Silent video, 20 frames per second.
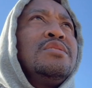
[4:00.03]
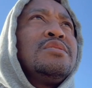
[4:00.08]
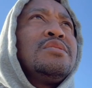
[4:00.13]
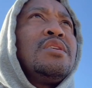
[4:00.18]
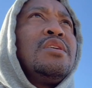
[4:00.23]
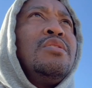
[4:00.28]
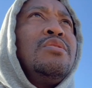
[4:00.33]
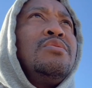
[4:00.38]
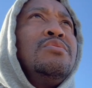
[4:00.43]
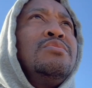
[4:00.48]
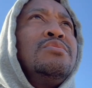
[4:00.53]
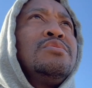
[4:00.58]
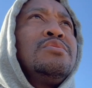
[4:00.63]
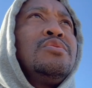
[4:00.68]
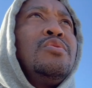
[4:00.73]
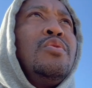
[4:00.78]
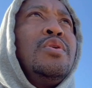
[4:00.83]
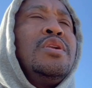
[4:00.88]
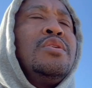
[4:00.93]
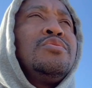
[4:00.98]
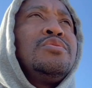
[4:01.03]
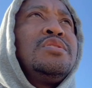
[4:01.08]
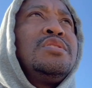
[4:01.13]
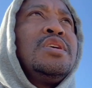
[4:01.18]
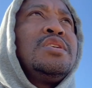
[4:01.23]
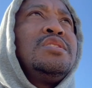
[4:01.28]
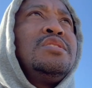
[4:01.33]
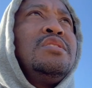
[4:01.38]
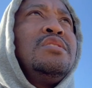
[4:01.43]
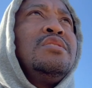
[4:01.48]
ago, going on
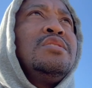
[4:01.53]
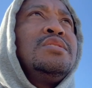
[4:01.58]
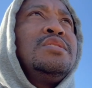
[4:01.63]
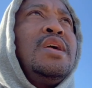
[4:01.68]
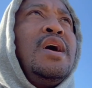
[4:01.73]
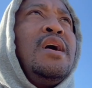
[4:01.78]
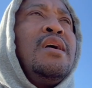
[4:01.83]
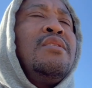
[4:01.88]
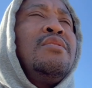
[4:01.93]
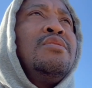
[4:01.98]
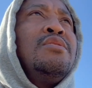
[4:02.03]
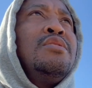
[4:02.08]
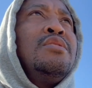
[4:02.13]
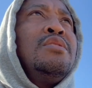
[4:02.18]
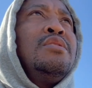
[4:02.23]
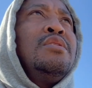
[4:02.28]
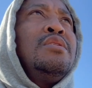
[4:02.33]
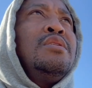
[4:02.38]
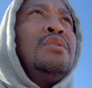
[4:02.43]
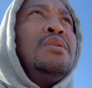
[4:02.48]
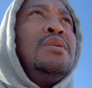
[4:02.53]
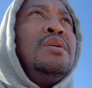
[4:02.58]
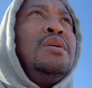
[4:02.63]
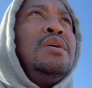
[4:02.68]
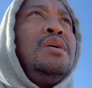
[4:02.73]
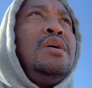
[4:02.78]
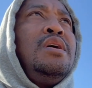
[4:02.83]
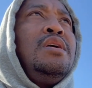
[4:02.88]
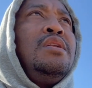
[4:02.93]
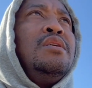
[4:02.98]
6 years now.
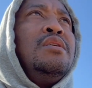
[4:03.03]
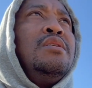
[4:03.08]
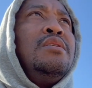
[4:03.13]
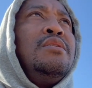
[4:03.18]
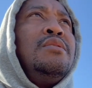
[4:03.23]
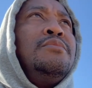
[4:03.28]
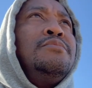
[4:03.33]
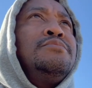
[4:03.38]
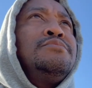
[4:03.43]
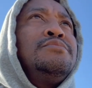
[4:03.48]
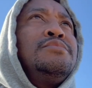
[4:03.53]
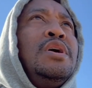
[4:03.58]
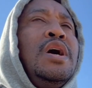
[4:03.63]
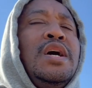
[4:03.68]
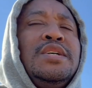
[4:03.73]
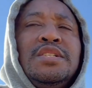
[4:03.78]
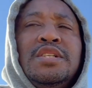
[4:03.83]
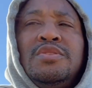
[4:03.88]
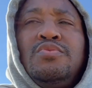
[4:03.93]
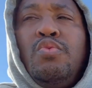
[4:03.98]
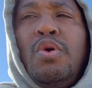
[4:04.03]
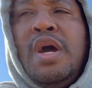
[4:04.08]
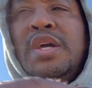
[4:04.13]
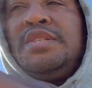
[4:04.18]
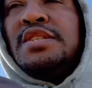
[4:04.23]
And I just watched